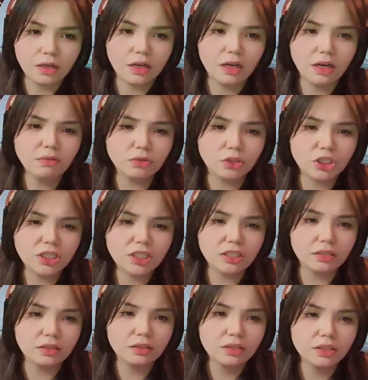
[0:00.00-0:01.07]
Oh shit.
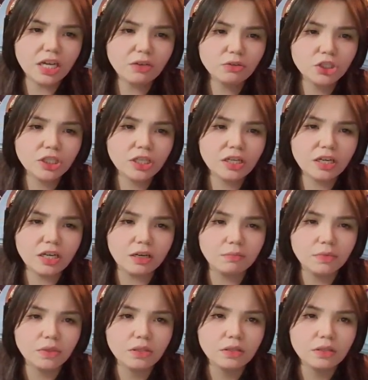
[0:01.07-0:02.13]
Y'all shut up.
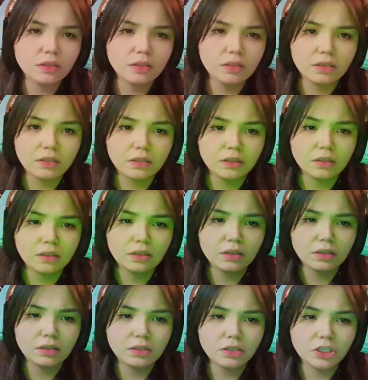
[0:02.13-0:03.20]

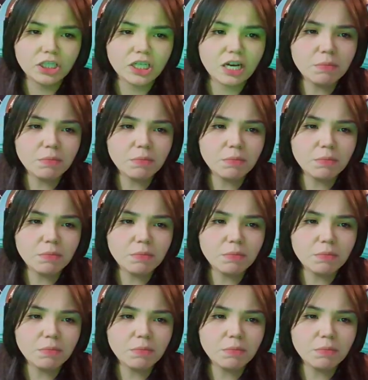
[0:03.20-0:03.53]
She coming